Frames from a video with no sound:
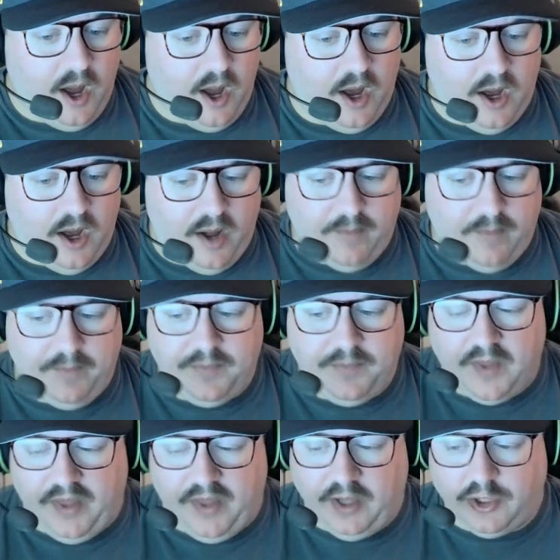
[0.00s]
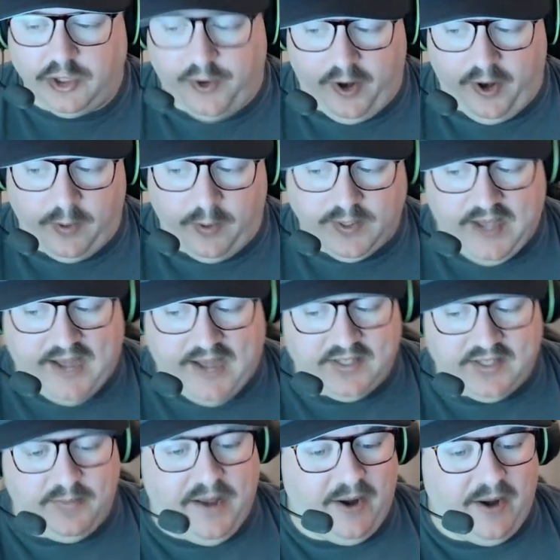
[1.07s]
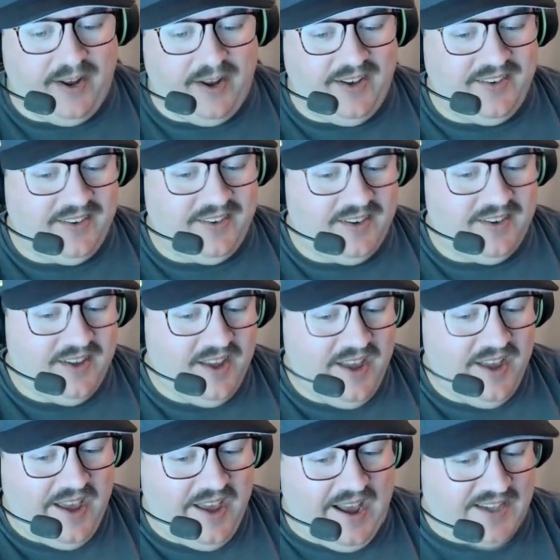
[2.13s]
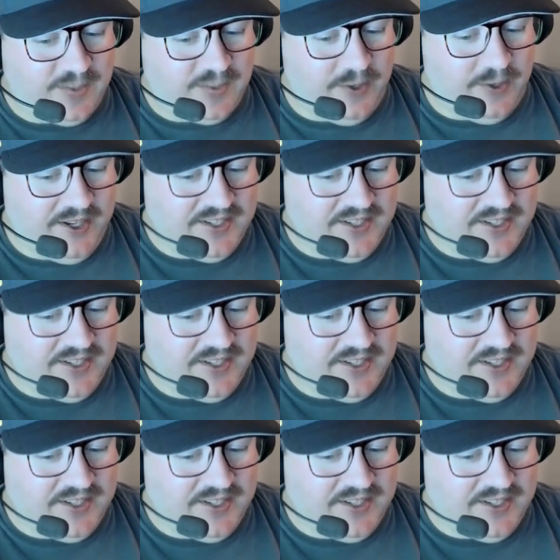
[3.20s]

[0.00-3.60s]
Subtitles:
I think Drink was asked about it and asked what